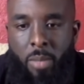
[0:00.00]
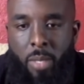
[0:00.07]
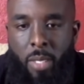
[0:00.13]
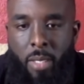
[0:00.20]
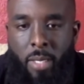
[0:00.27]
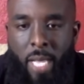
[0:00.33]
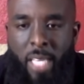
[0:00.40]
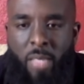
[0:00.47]
But
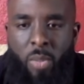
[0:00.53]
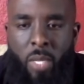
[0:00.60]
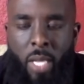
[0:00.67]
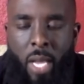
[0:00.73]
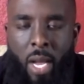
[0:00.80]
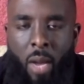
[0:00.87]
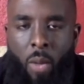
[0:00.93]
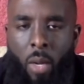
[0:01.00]
that's really
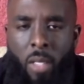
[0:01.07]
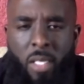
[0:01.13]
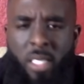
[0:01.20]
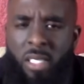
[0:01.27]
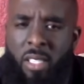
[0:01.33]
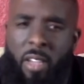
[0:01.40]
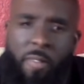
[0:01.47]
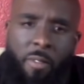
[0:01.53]
how it works.
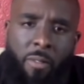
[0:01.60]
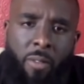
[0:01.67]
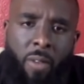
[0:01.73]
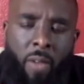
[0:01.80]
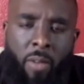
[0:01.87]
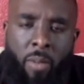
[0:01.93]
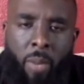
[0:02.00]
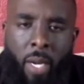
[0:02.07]
It's different for
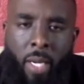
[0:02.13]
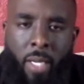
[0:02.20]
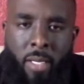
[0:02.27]
everybody.